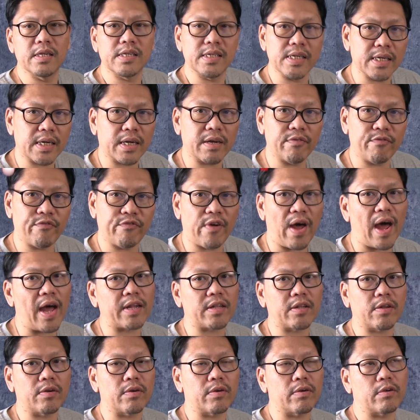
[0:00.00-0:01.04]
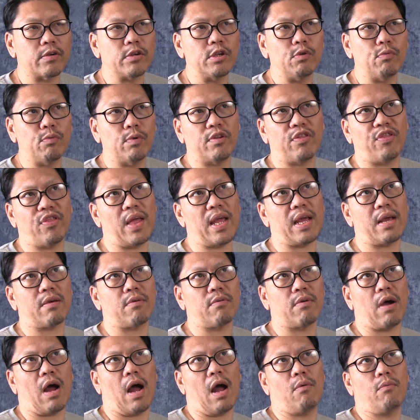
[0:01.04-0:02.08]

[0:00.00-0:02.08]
The second factor you would think